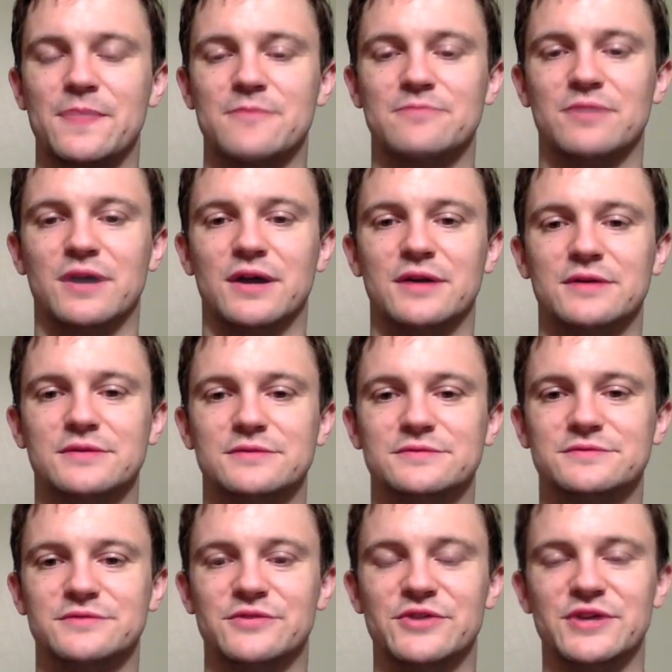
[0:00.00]
But
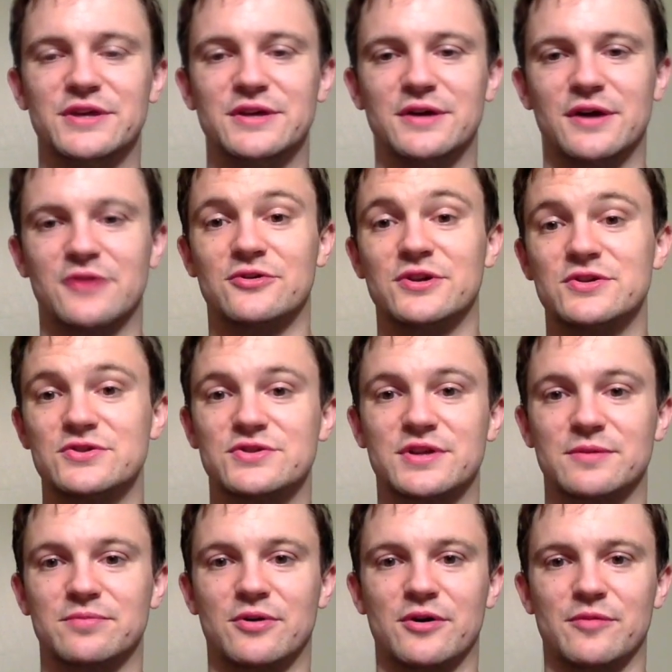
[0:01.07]
the other
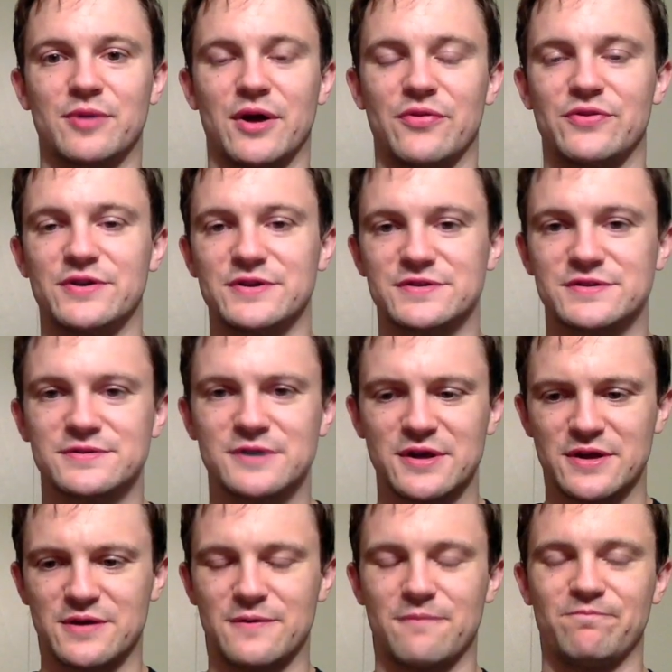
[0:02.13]
interesting part about this
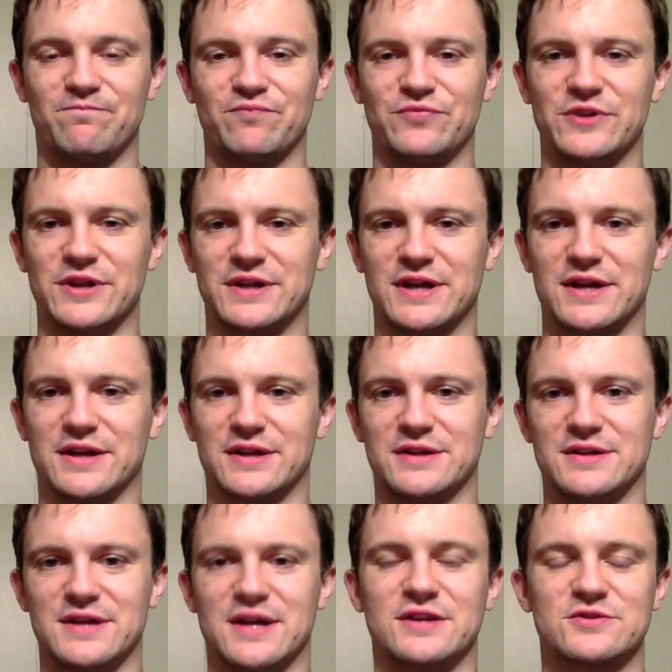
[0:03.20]
that kind of
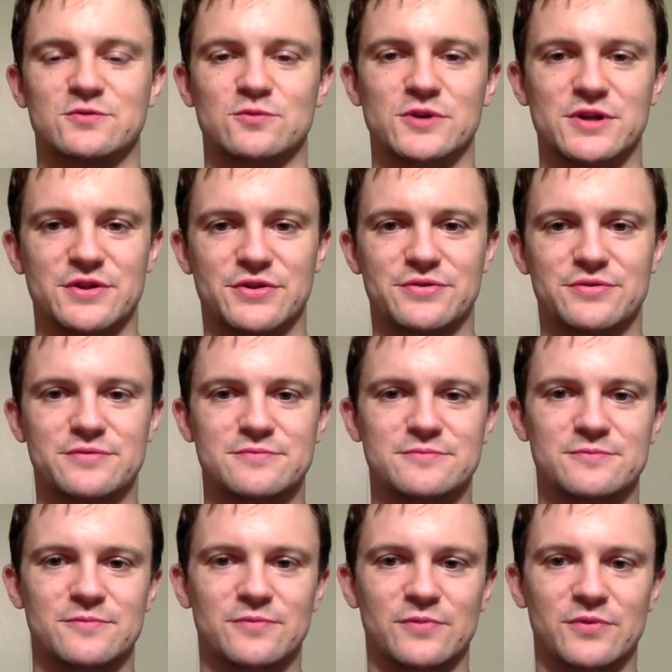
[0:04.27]
connects with
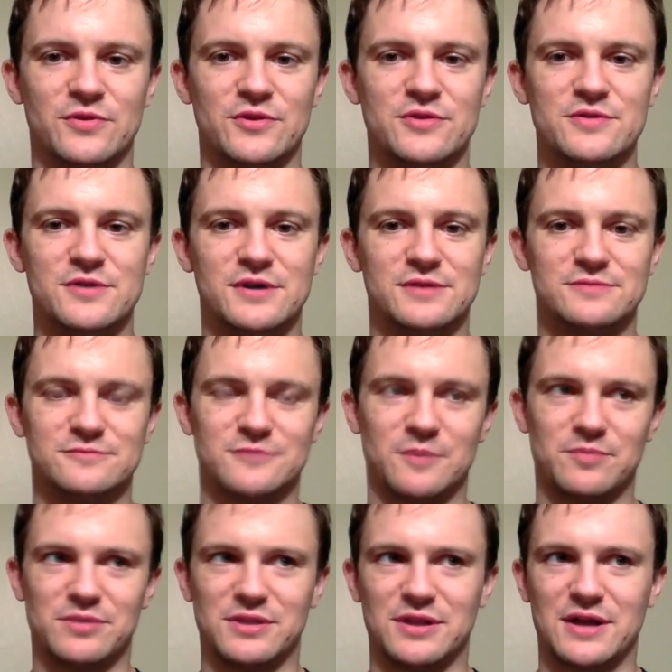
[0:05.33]
a
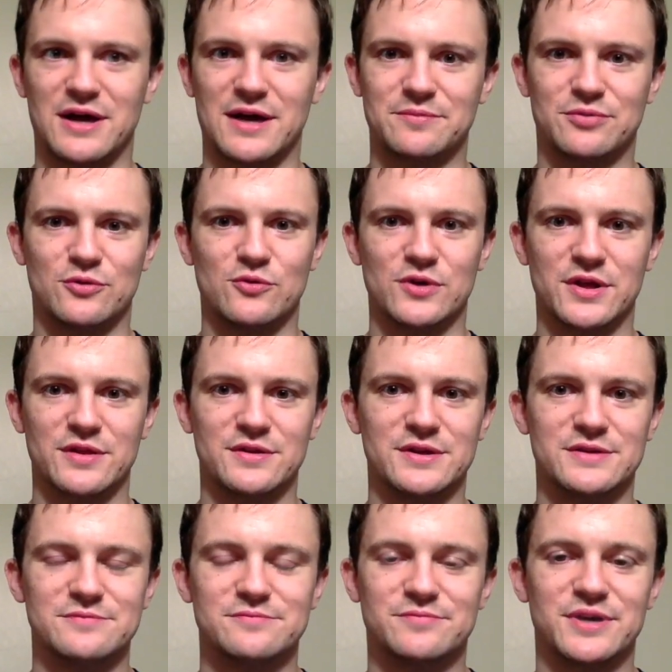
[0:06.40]
plot point
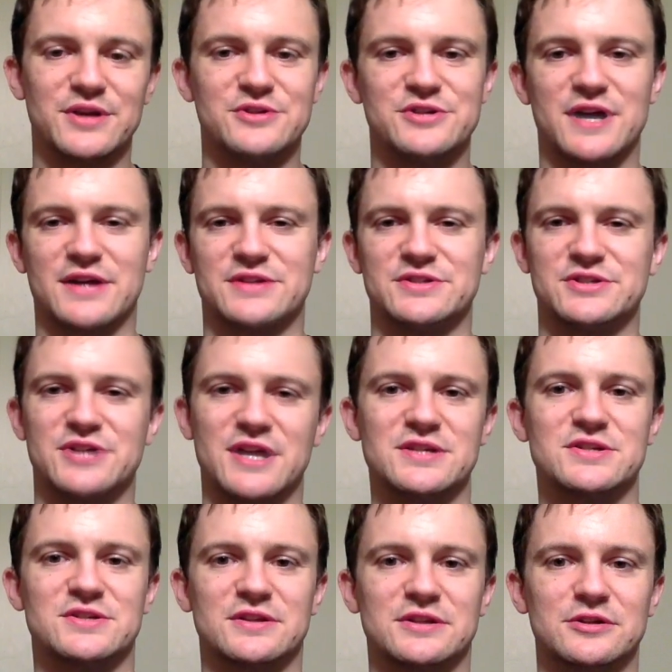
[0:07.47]
that Peter Jackson
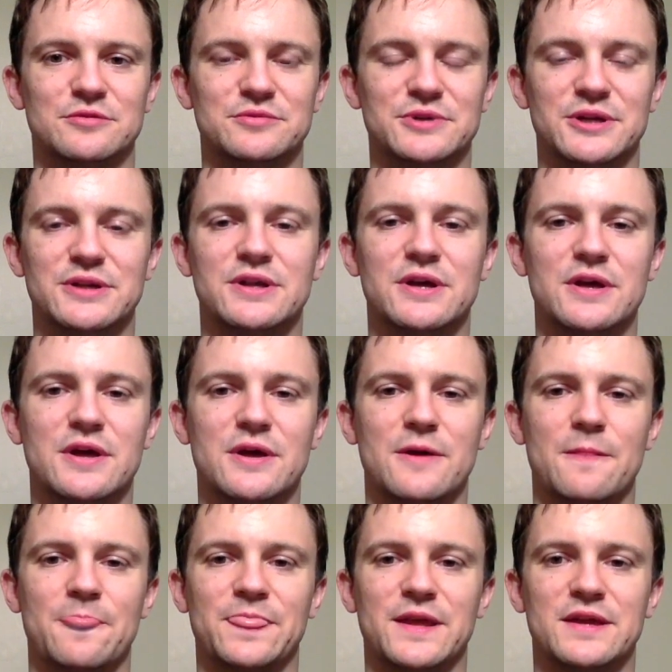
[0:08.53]
changes a little bit,
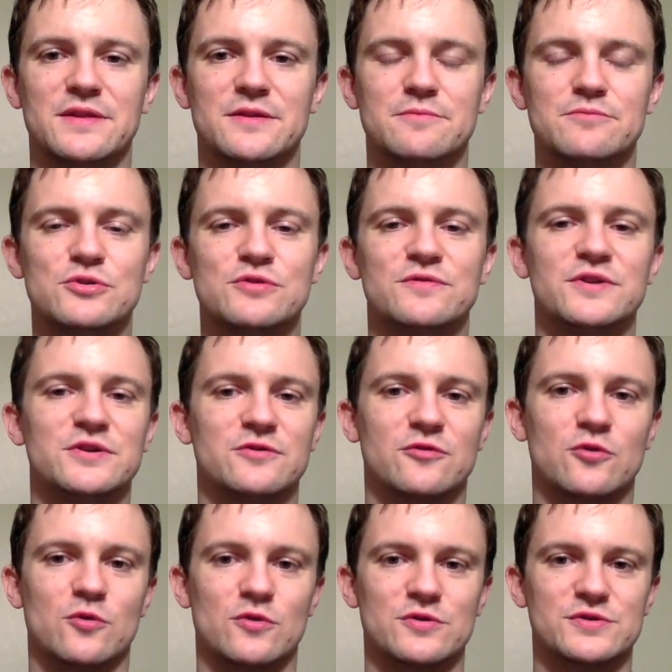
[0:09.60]
in the movie, of
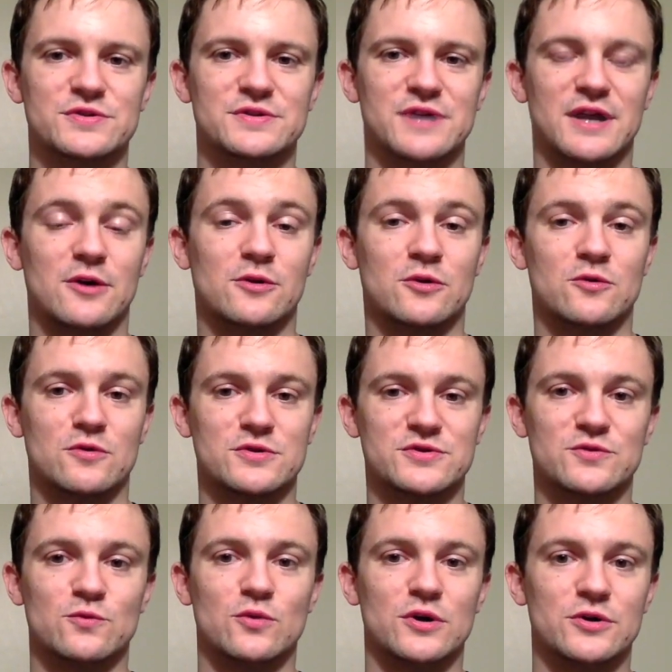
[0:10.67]
course, Aragorn is
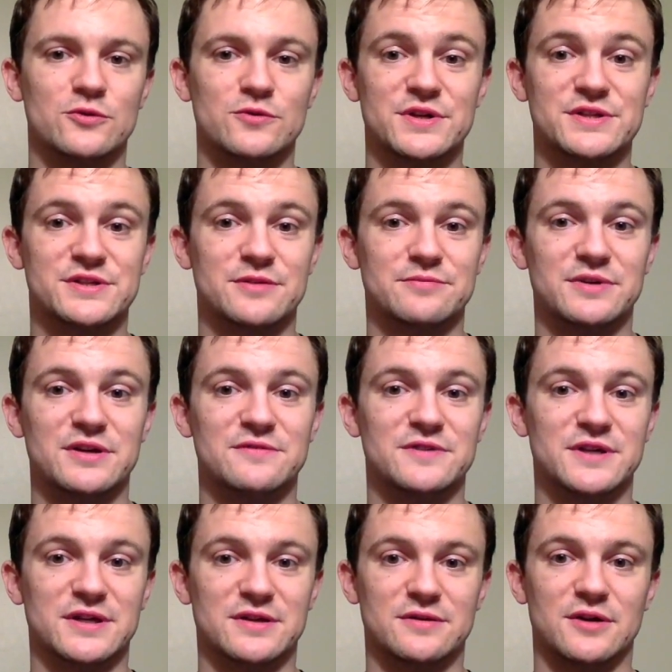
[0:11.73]
the one who ends up
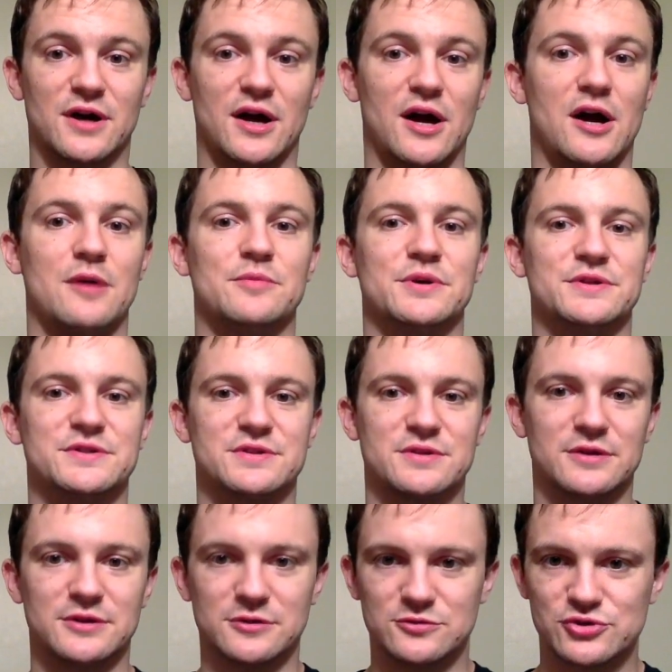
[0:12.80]
giving the hobbits
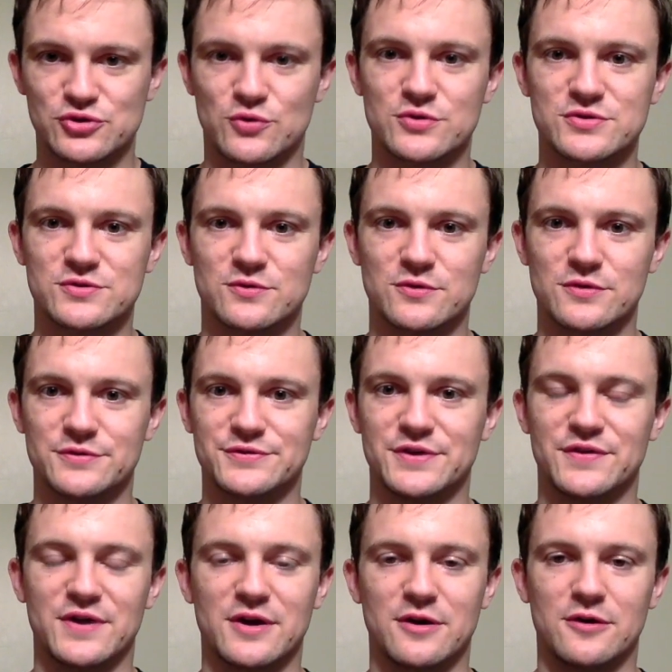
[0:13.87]
the little short swords
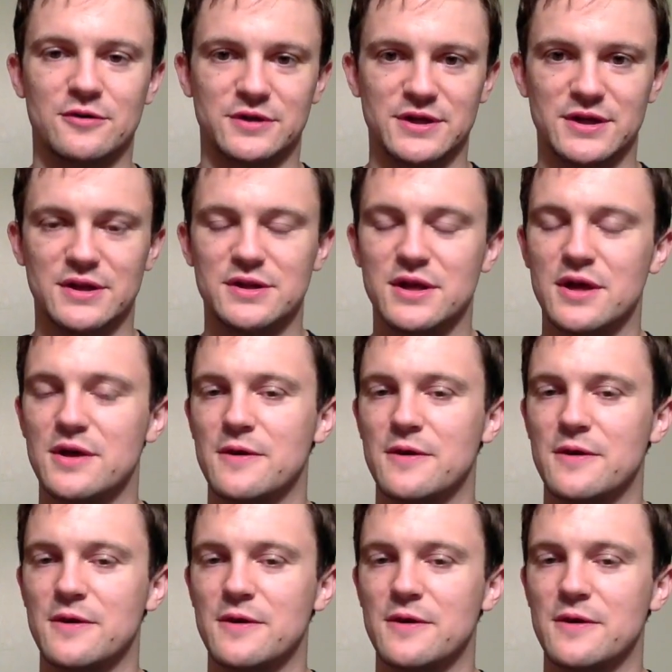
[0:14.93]
that they all get.